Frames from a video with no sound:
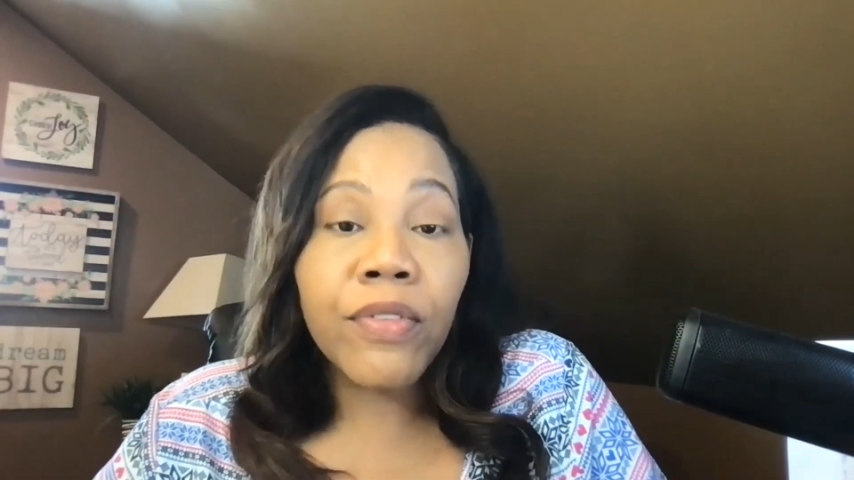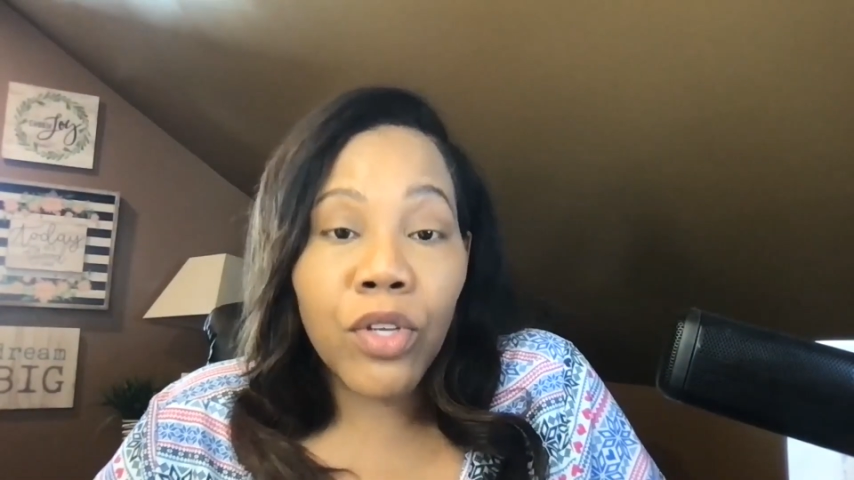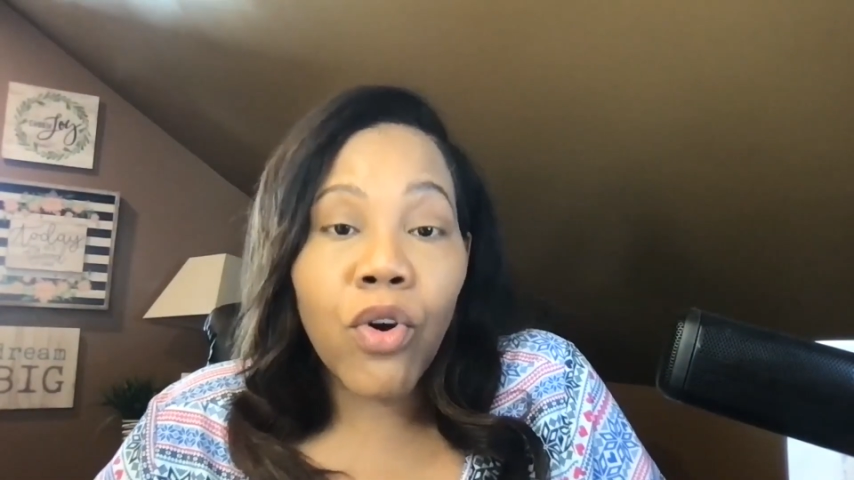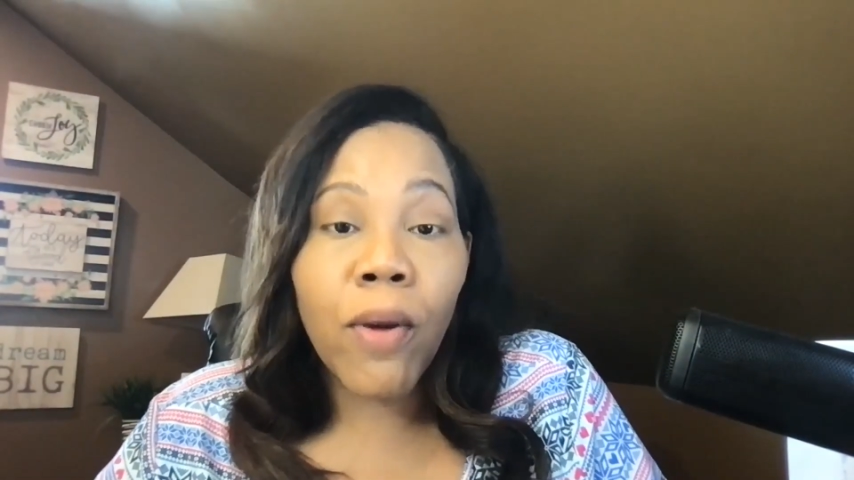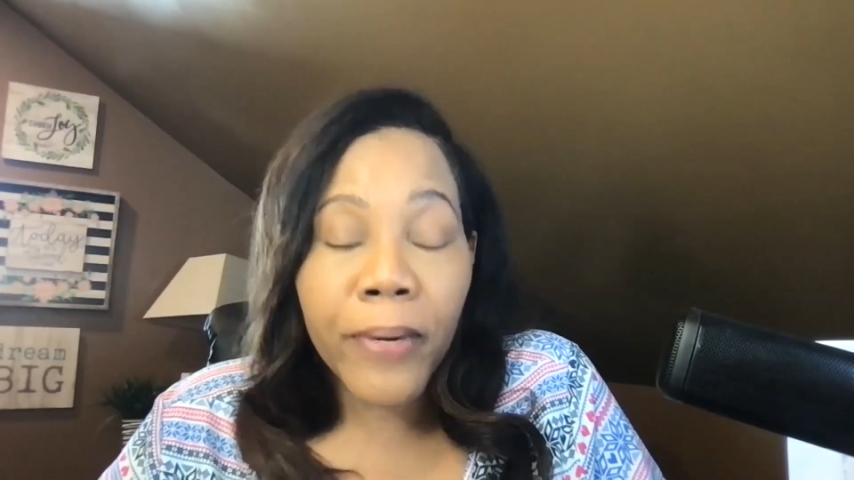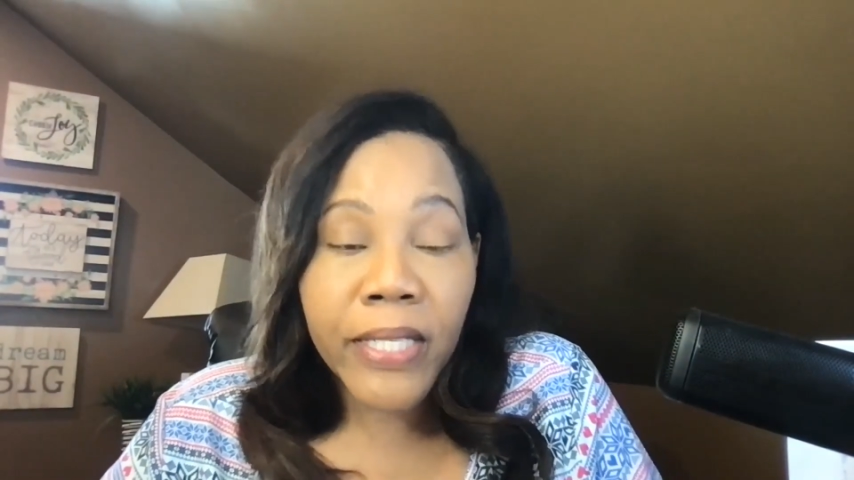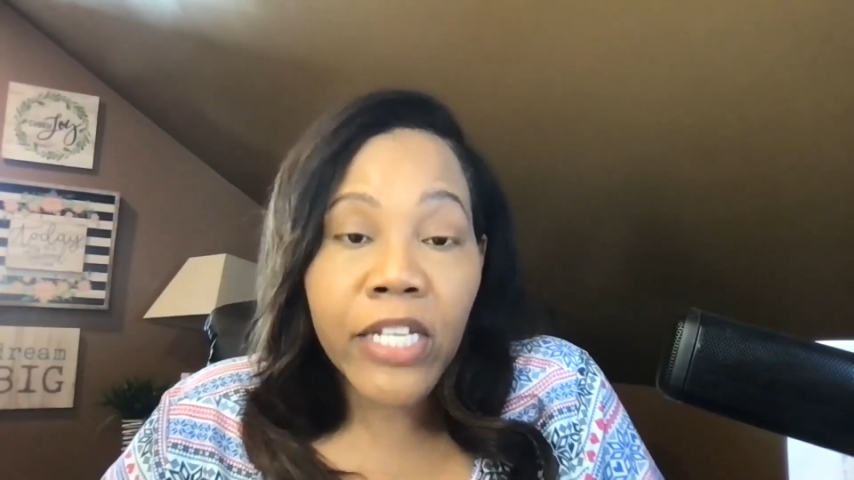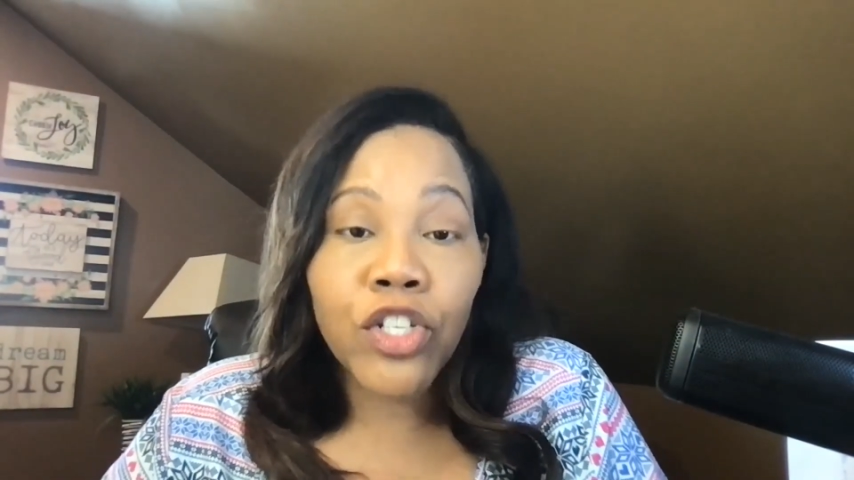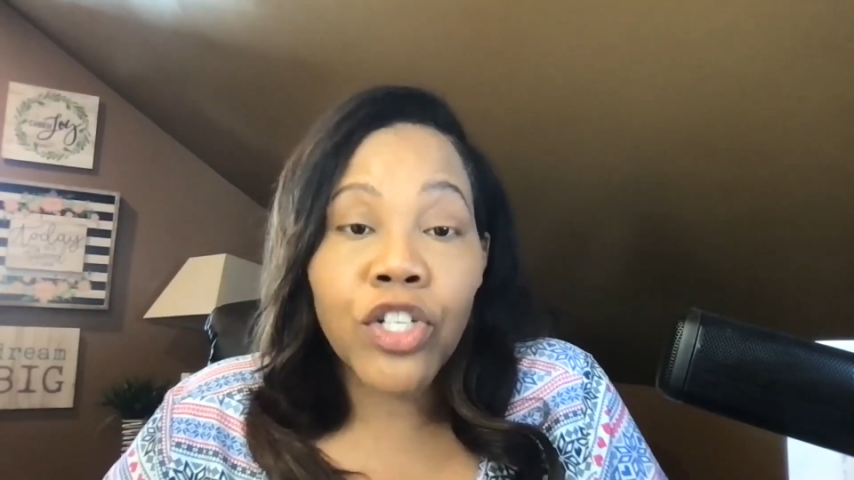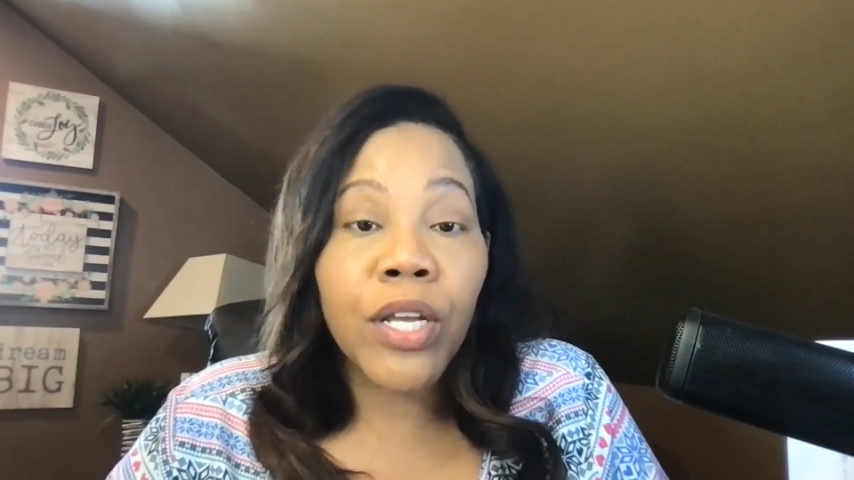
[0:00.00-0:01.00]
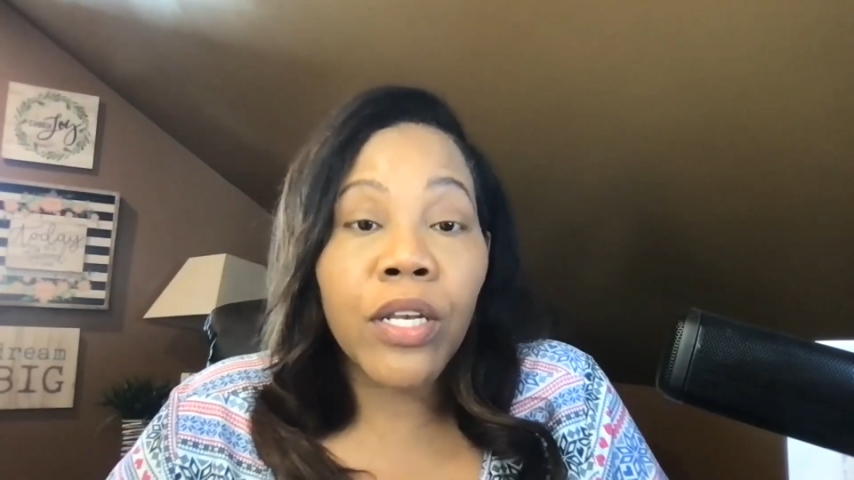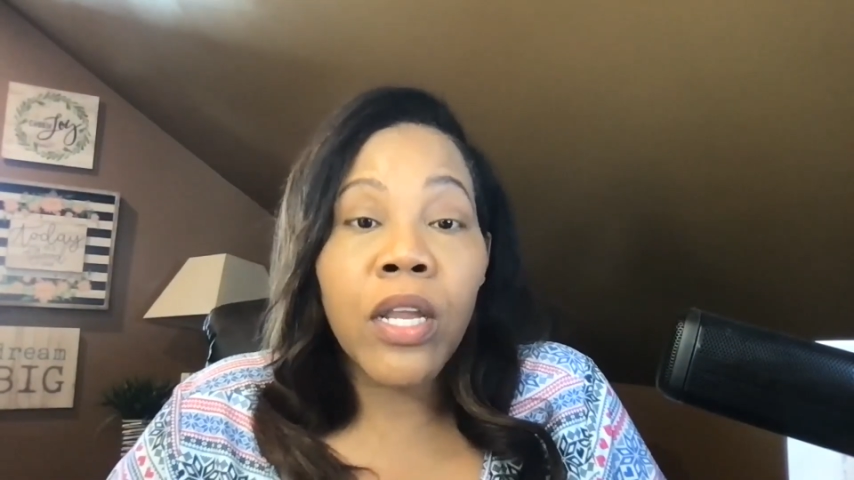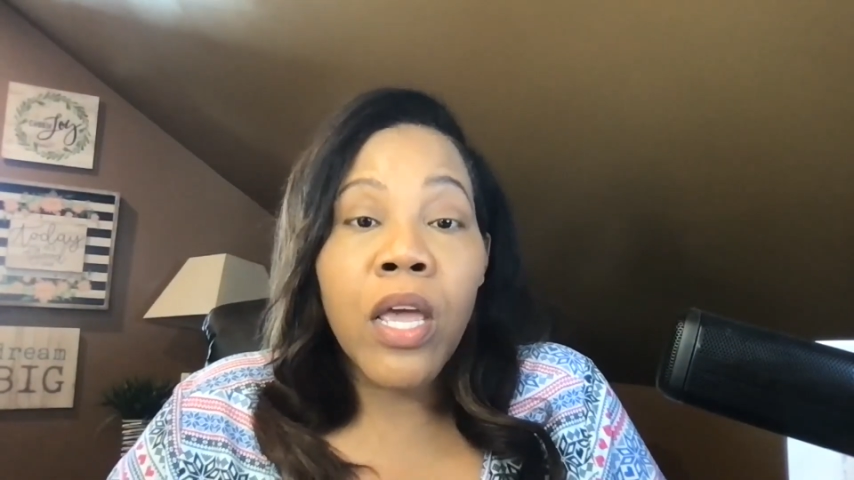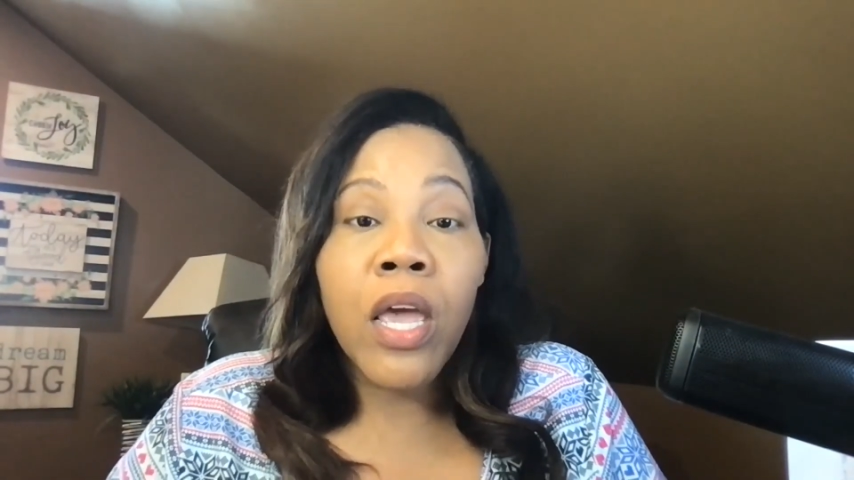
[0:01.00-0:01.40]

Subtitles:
your position,